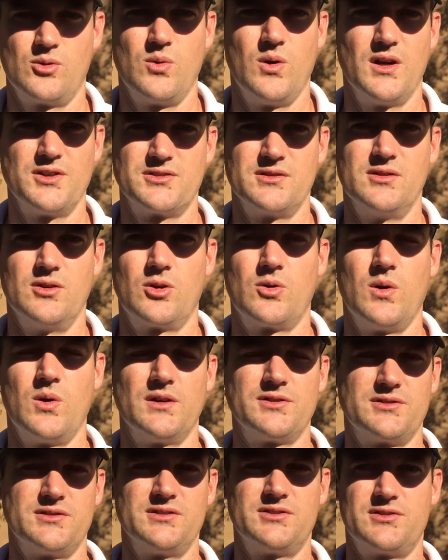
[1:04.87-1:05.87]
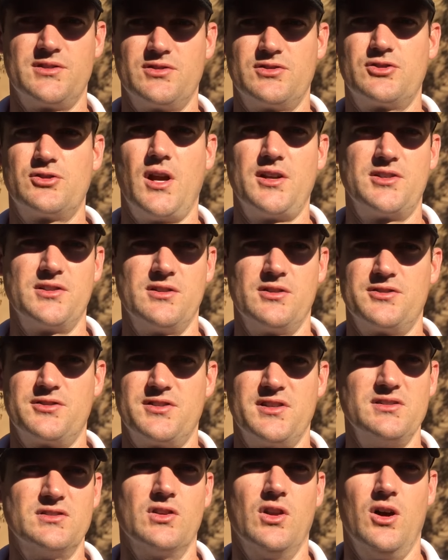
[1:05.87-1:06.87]
No question. This is stretching their
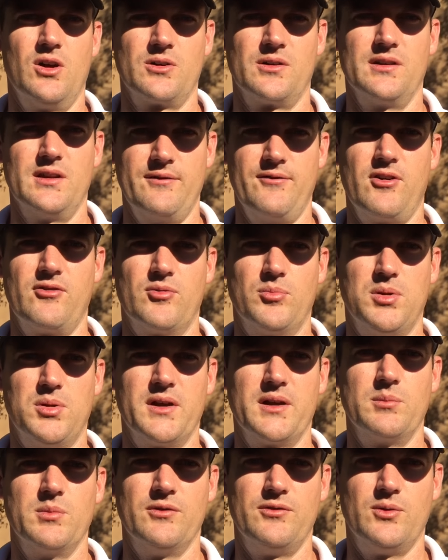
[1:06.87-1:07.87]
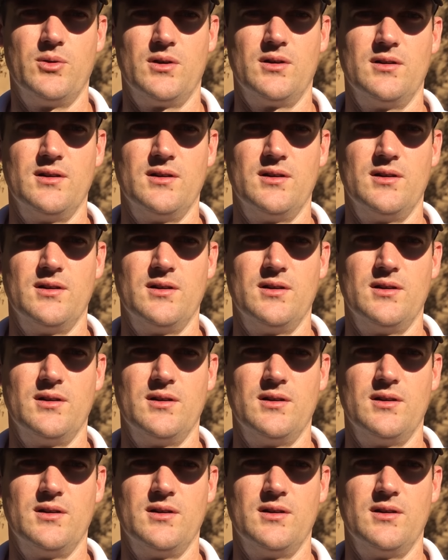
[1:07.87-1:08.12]
season longer than they've ever played before.